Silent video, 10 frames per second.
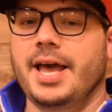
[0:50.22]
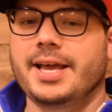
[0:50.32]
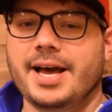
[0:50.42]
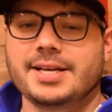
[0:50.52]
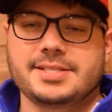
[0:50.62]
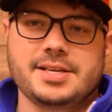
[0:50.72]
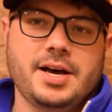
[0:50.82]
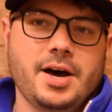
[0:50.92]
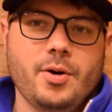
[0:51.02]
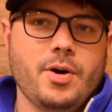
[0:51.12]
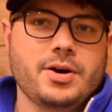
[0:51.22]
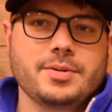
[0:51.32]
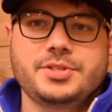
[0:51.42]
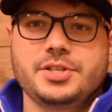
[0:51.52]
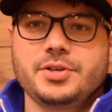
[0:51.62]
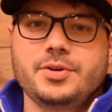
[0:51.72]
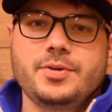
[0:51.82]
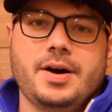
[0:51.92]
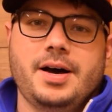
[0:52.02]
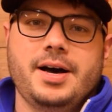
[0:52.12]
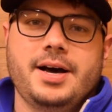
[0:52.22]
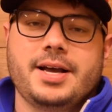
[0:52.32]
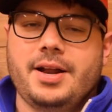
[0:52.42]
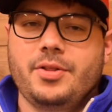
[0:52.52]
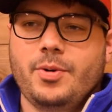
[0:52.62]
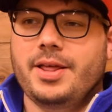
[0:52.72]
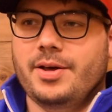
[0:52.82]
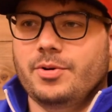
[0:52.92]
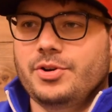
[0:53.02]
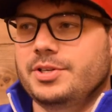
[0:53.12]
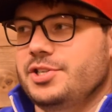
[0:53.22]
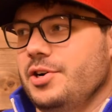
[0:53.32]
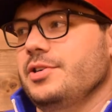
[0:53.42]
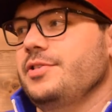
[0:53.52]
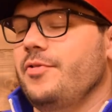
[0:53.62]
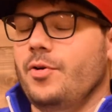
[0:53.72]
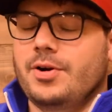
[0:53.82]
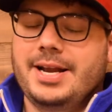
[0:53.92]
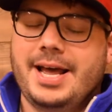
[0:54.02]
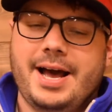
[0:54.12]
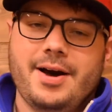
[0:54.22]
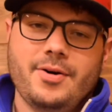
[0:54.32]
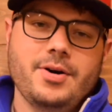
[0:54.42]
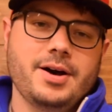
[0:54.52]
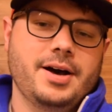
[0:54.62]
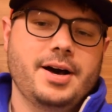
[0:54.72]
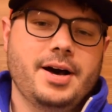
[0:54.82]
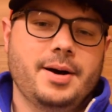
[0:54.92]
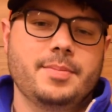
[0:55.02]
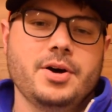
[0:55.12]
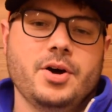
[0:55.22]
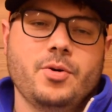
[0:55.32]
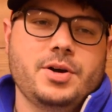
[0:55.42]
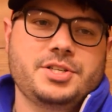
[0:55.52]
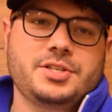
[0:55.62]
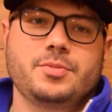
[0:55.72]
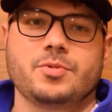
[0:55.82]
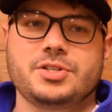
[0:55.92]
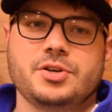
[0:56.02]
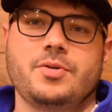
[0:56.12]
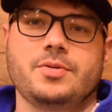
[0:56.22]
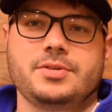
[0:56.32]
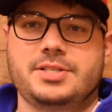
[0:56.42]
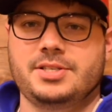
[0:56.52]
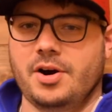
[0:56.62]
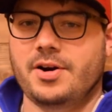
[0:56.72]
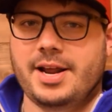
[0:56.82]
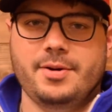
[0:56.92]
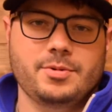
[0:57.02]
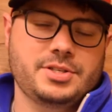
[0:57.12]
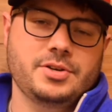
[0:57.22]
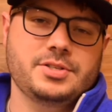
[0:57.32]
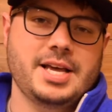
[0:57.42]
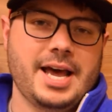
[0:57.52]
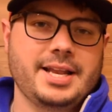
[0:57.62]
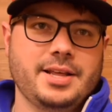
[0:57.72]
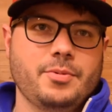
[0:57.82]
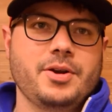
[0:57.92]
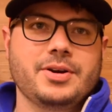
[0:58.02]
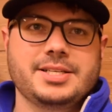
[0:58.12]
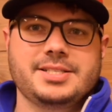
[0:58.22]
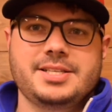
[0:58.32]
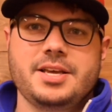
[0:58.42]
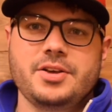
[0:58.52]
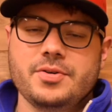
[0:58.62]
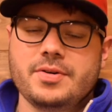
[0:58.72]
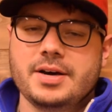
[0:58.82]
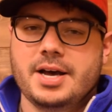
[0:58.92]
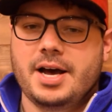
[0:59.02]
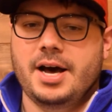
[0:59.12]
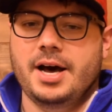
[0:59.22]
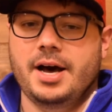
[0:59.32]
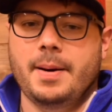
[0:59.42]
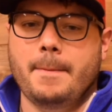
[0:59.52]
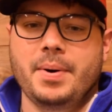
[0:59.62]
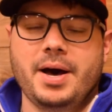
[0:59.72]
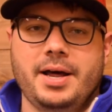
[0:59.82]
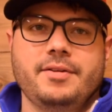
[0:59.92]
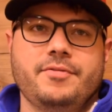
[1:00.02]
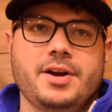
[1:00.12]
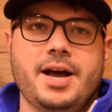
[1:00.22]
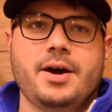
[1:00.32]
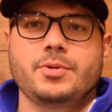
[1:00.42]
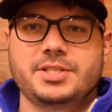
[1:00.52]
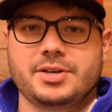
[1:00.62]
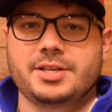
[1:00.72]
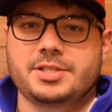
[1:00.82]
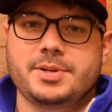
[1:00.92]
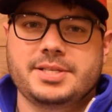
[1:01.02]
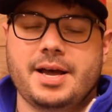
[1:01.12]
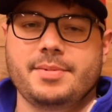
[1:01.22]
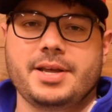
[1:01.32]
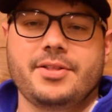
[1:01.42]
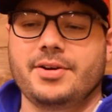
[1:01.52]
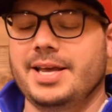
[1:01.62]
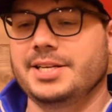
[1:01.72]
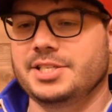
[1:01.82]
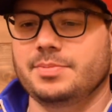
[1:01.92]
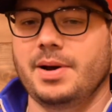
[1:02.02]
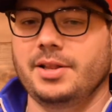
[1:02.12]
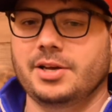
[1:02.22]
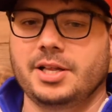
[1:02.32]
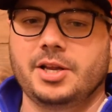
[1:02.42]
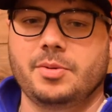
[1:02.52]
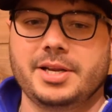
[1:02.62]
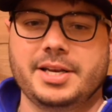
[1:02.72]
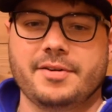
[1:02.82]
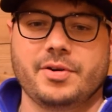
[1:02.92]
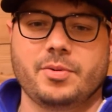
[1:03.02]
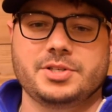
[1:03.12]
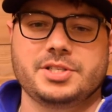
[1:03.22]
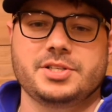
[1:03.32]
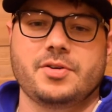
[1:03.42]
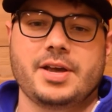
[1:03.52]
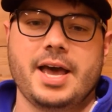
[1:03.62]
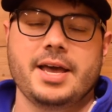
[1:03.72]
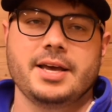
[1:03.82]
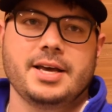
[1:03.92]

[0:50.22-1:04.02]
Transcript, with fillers: Hey guys, welcome to kind of the way that we're doing church for now, which we're so sorry, we're so sad that we don't get to see you, but for now we still get to spend time together. It just might look a little bit different, which is okay.